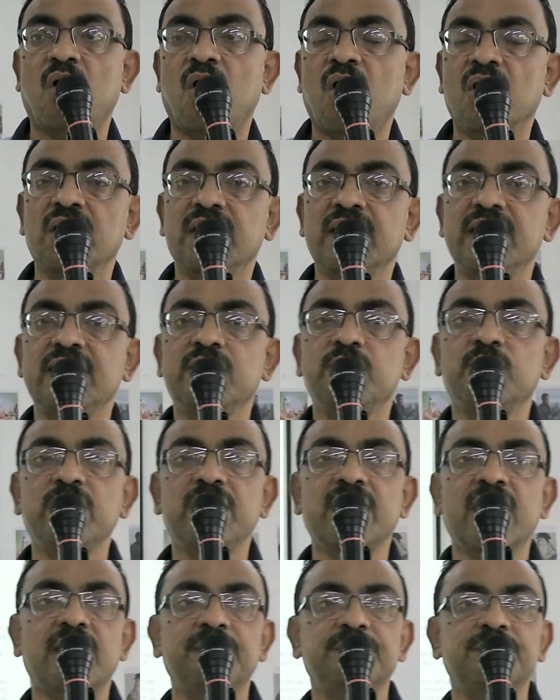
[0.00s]
Already
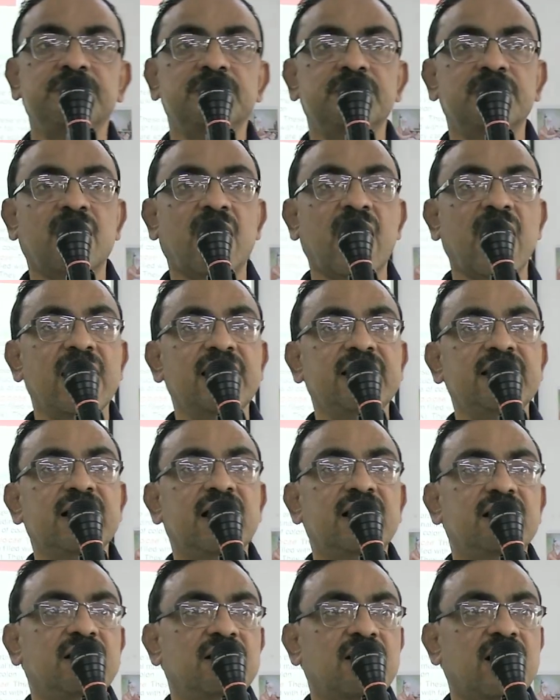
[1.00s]
we have
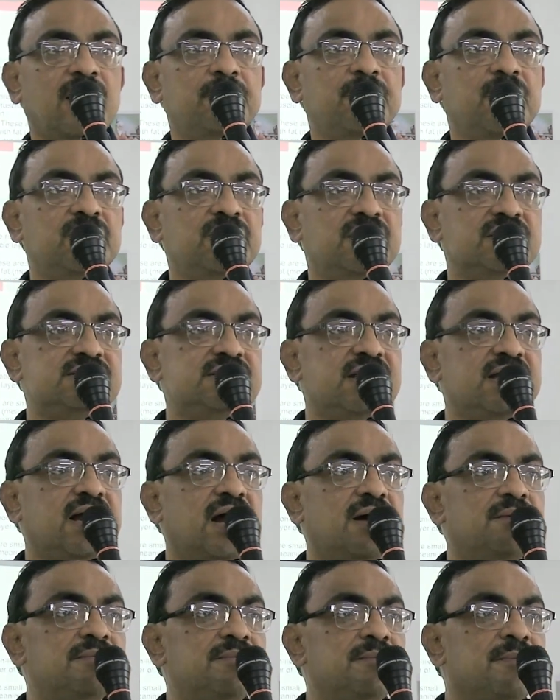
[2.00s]
idea about the
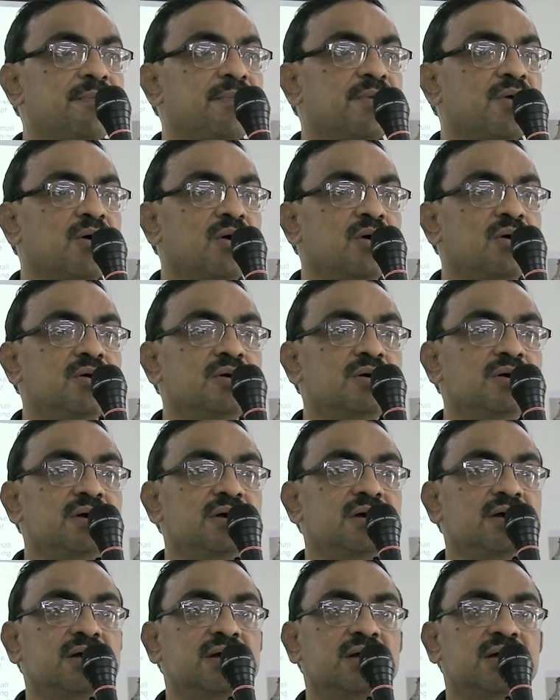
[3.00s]
cecum.
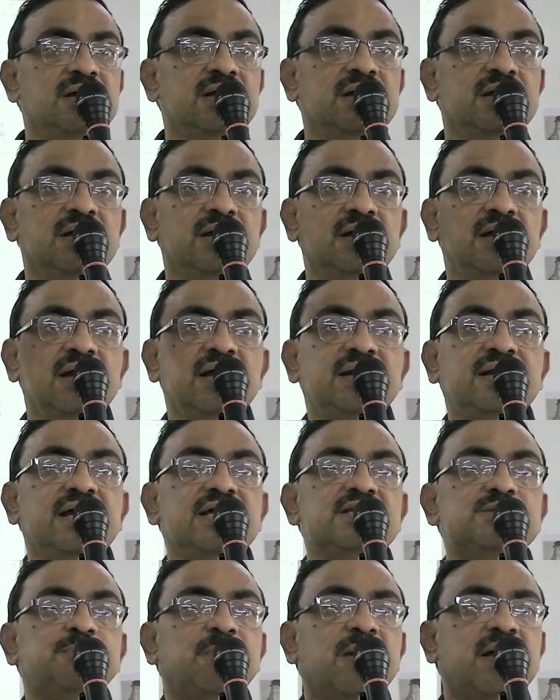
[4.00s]
It
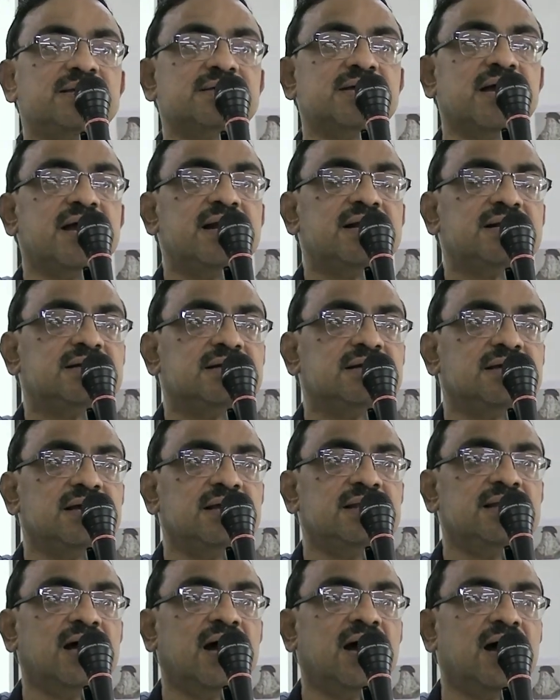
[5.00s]
is present
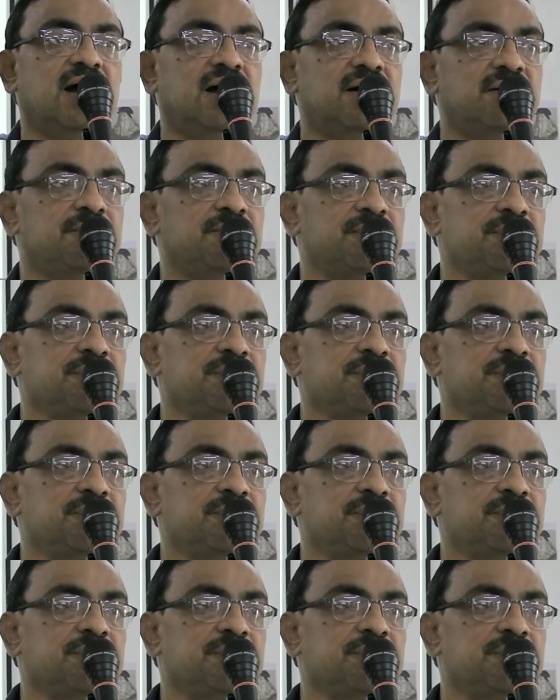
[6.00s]
in the